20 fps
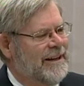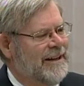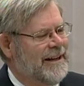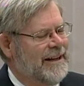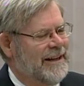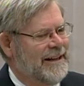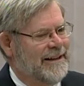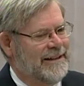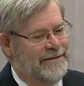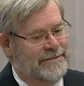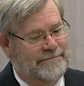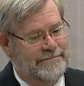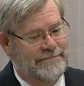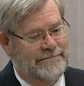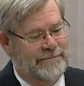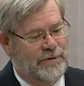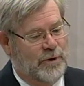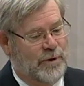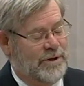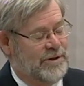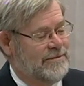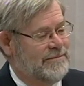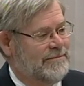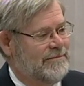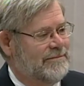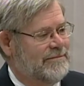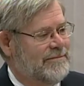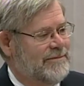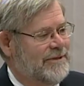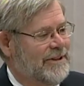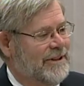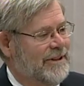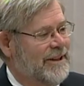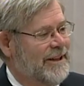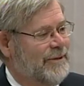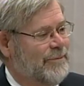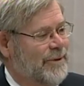And of course, the link,